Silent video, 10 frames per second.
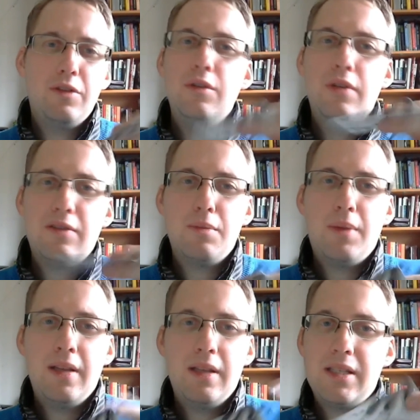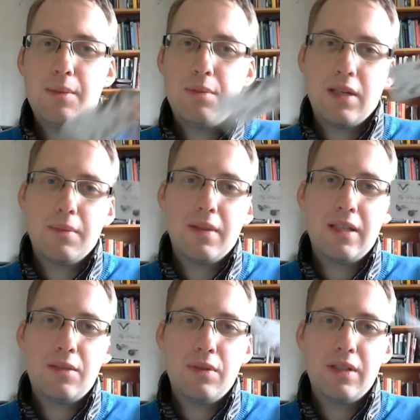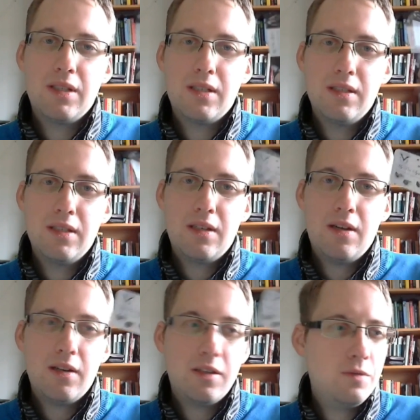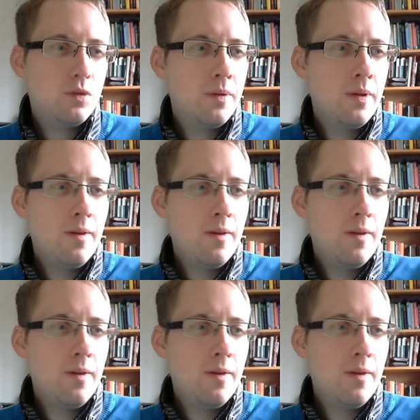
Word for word: You, you have to buy that separately, but that's what this, this card is for.